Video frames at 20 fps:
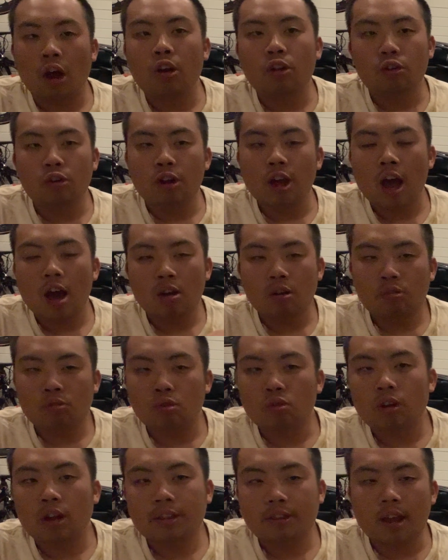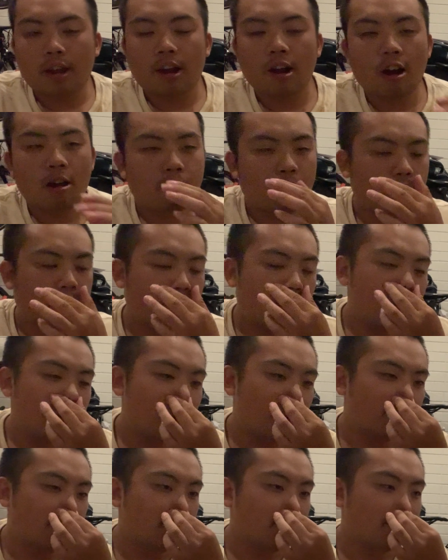I knew how to took, take care of my
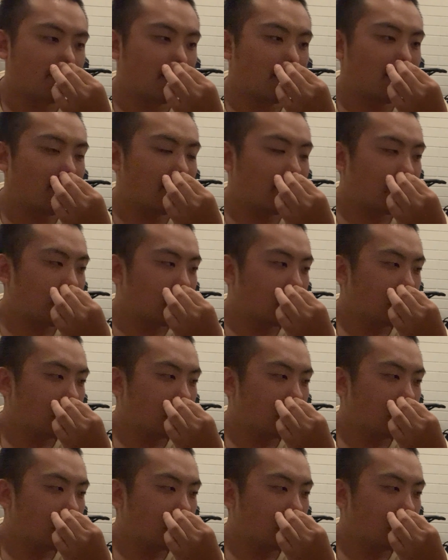finances, but like